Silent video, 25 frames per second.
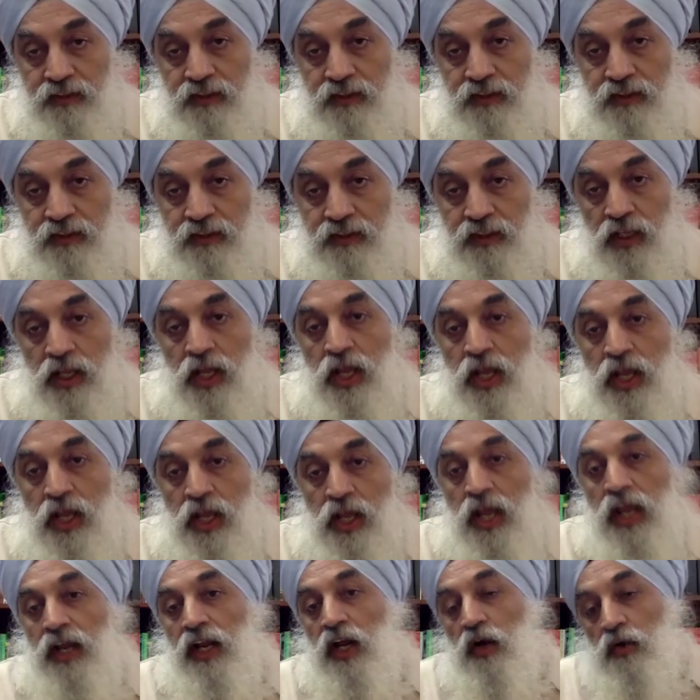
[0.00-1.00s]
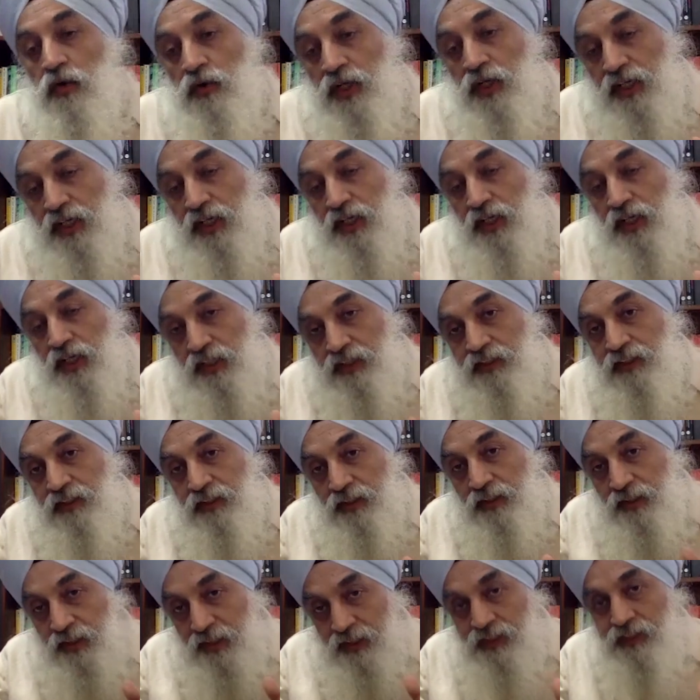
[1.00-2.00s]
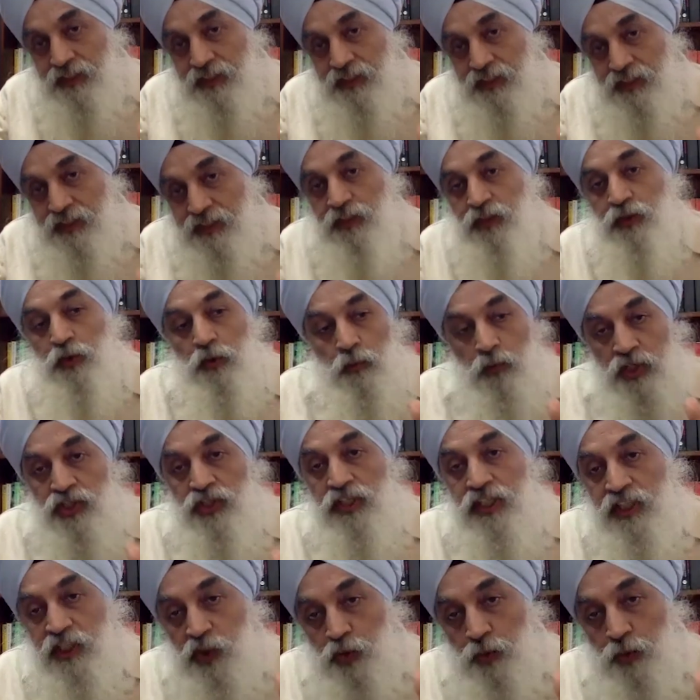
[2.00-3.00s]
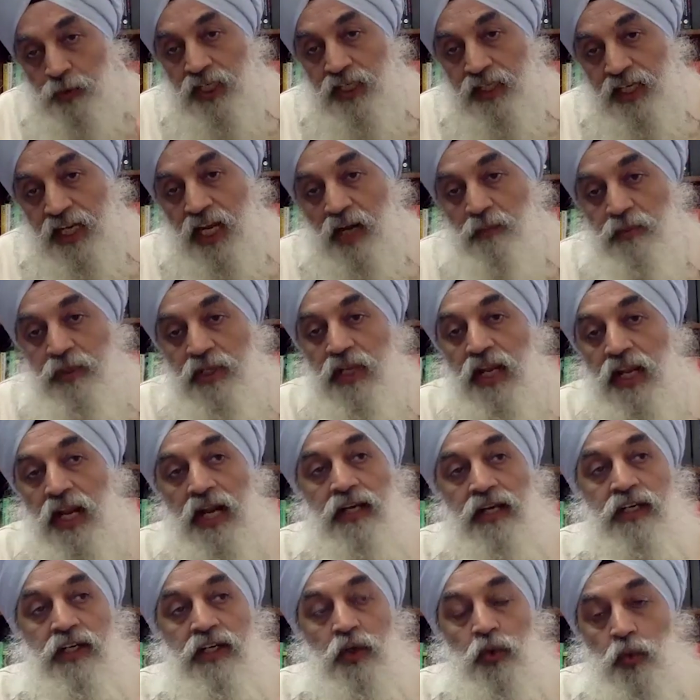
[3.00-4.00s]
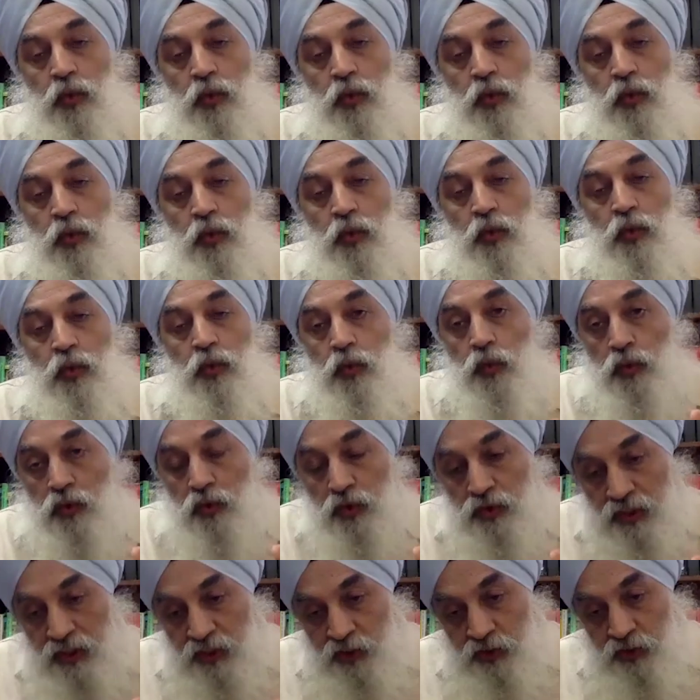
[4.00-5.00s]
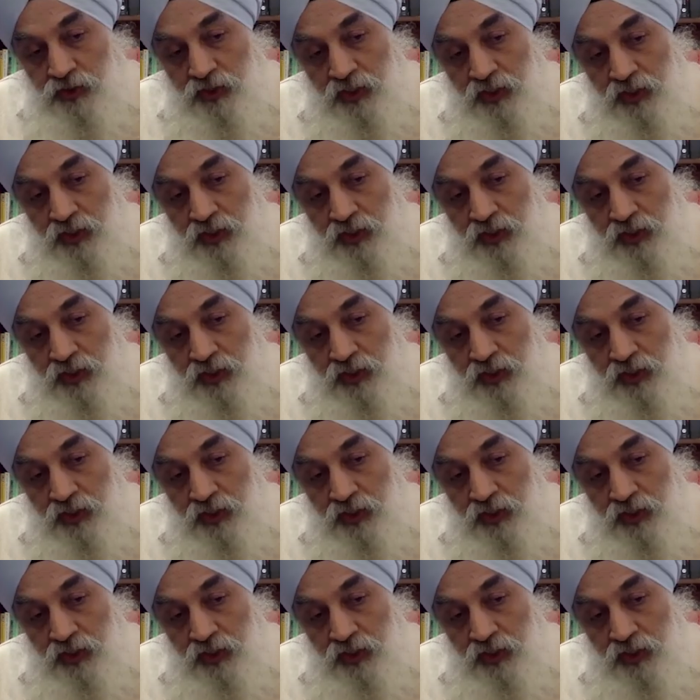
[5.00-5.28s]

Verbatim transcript: Now, it is this which needs to be tapped, and it, this, in us,